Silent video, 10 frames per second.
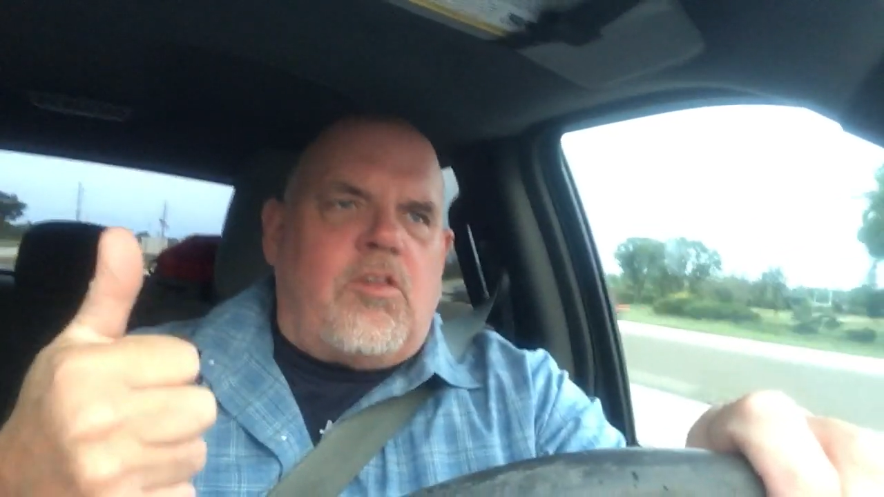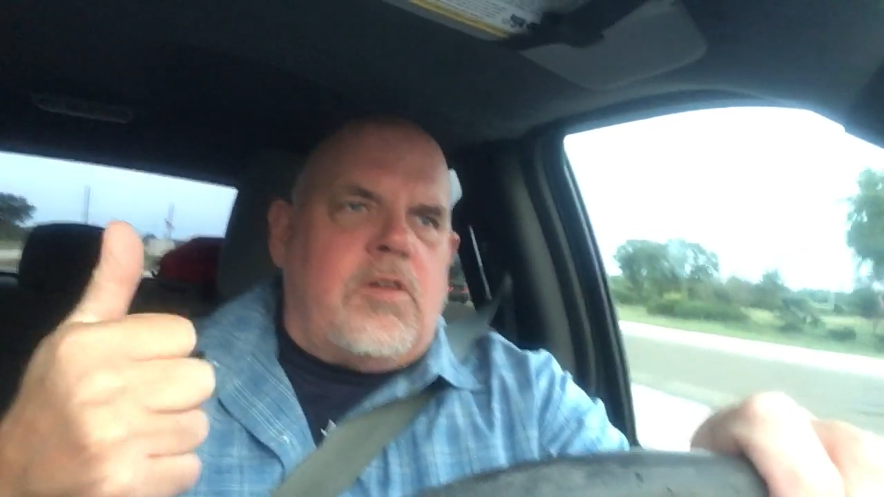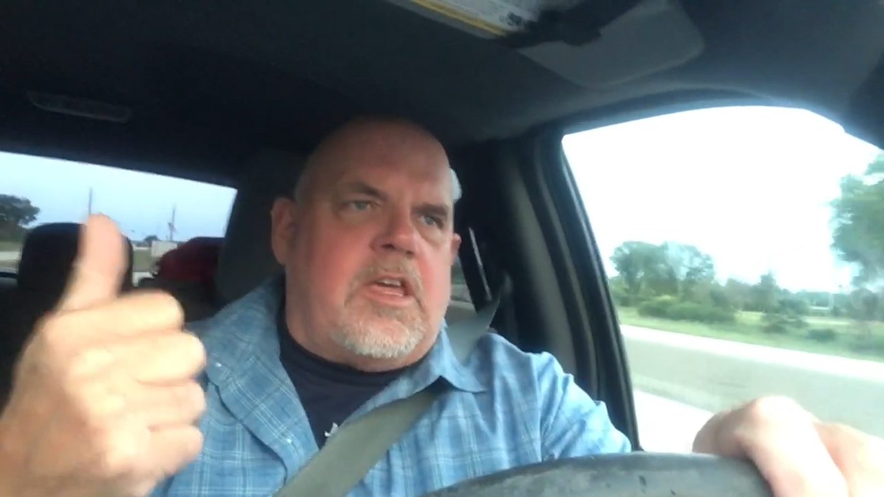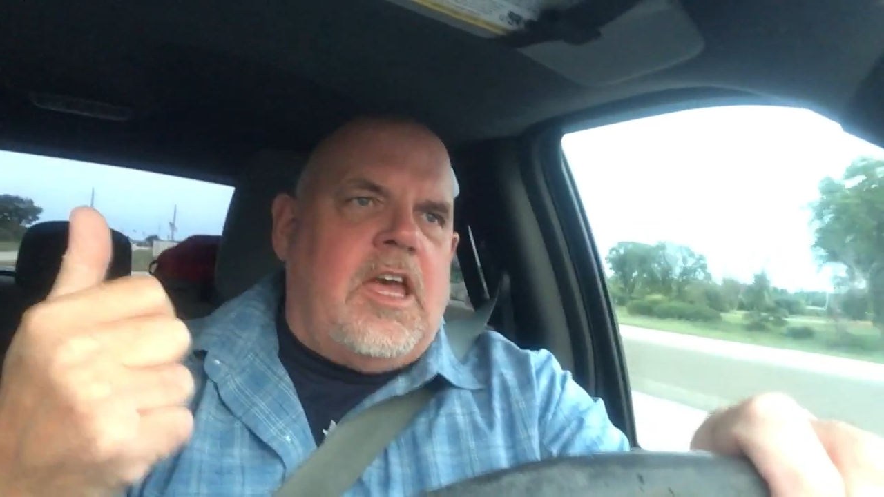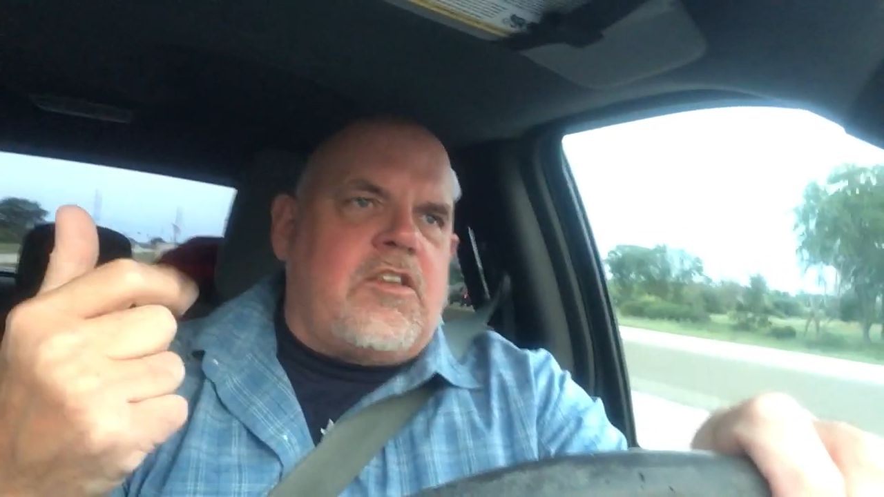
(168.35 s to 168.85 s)
or
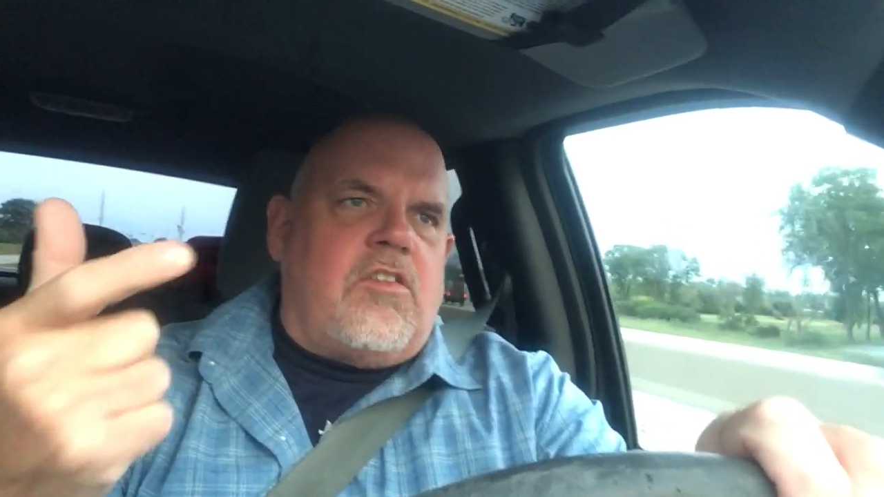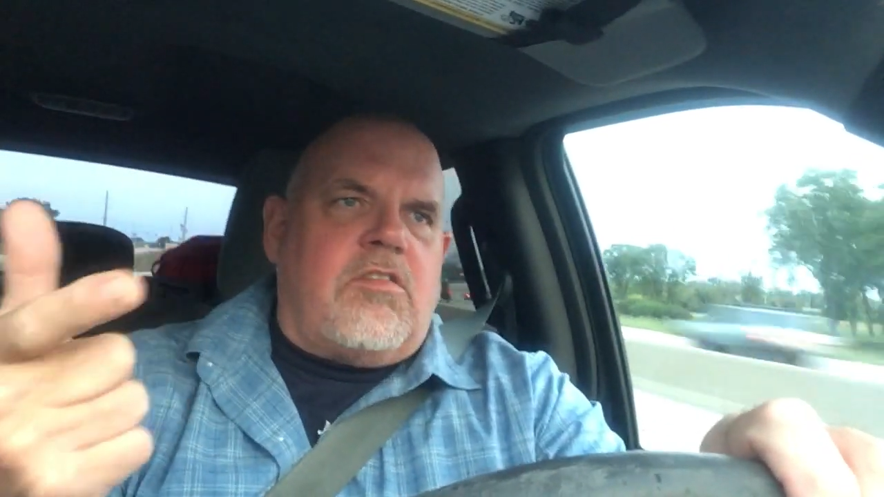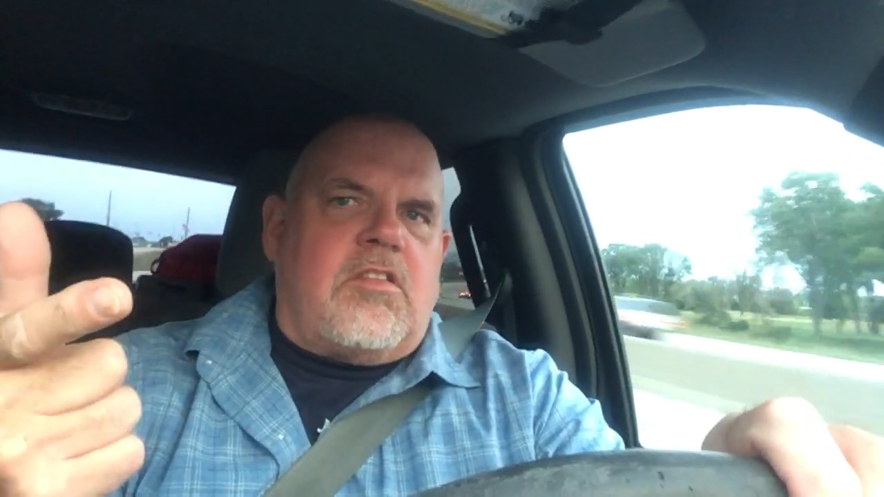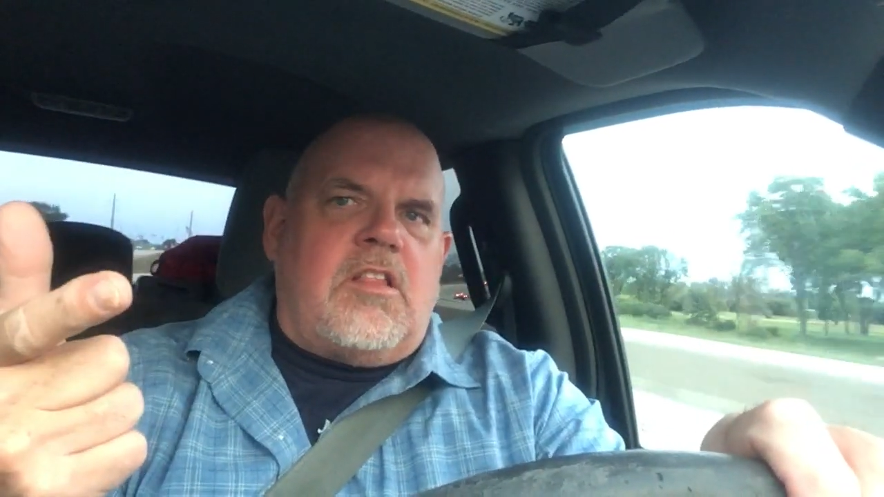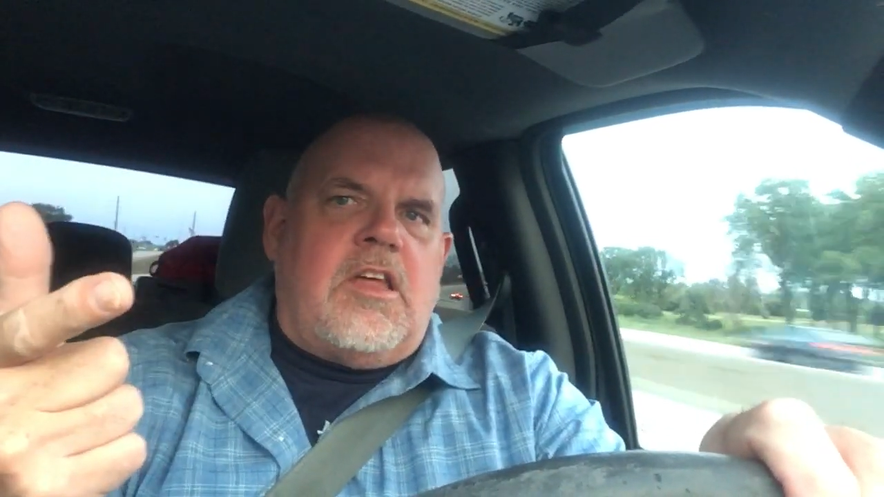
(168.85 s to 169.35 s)
you can't
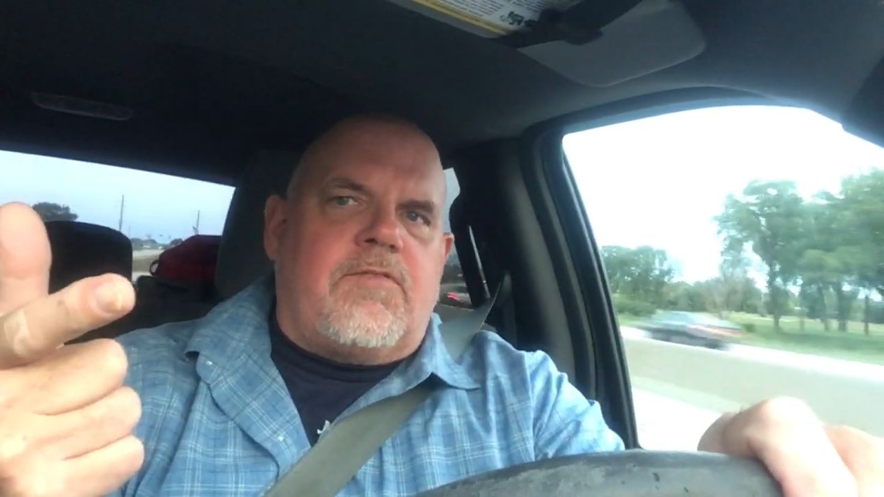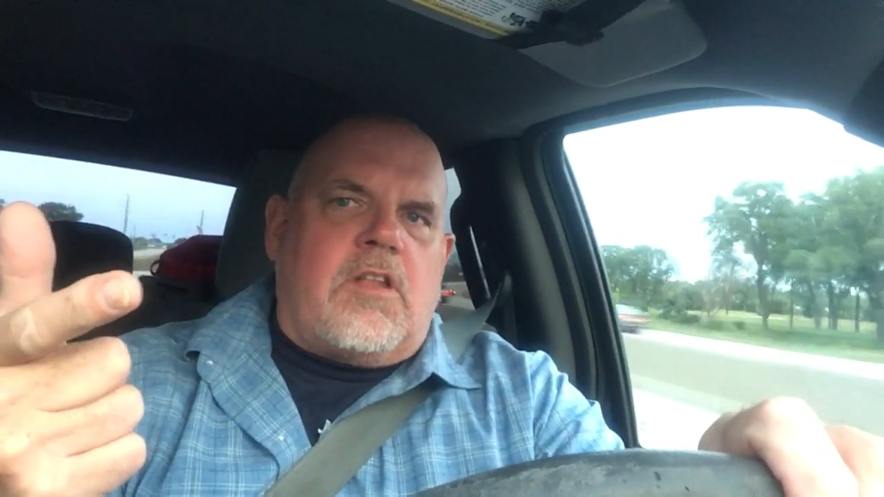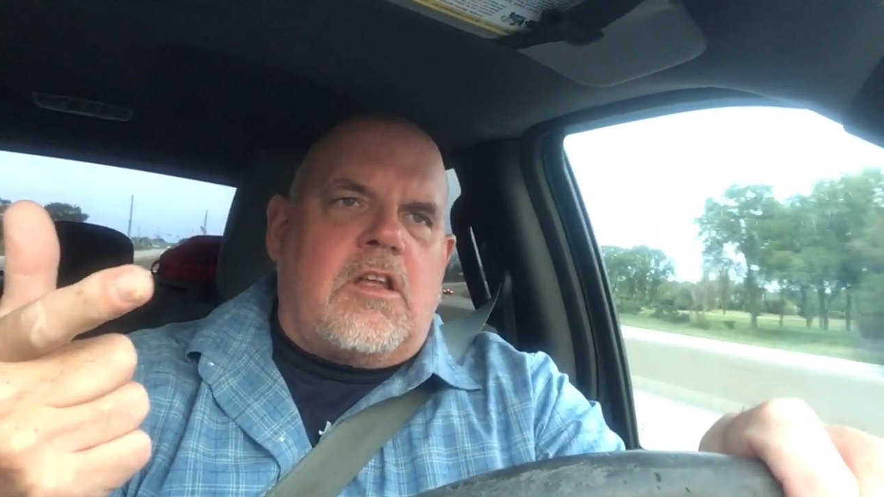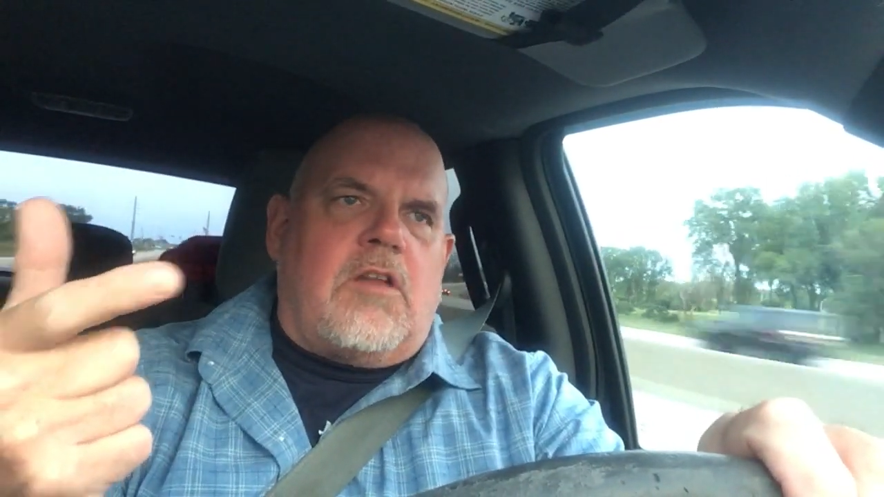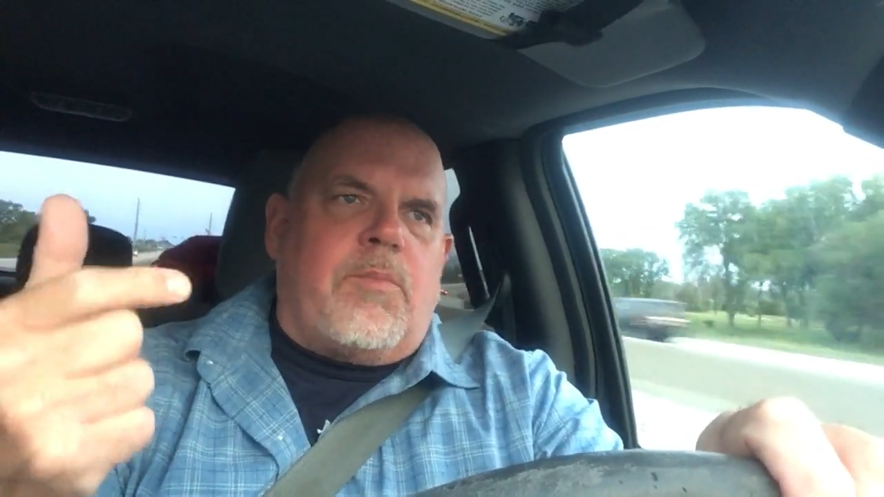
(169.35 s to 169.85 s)
just lift a
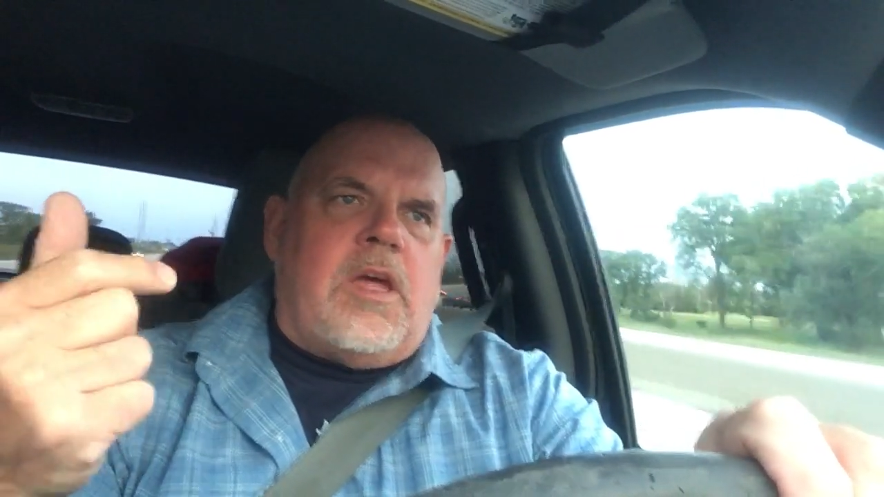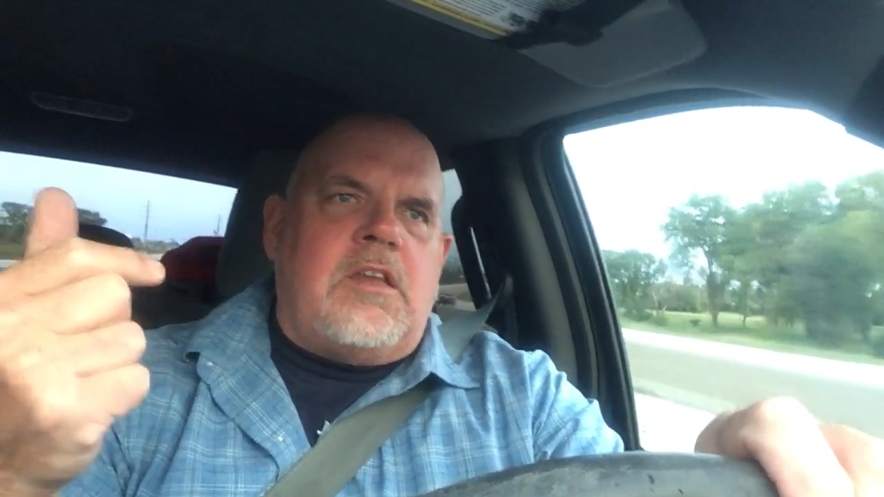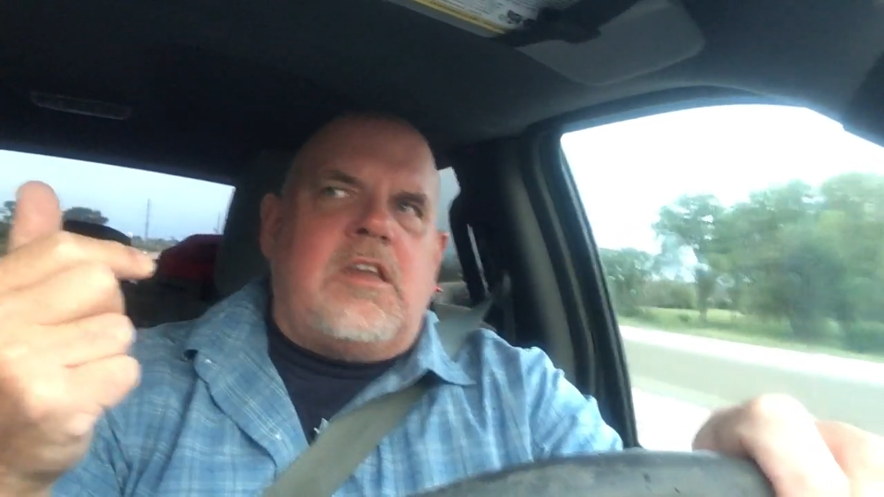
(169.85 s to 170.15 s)
little bit,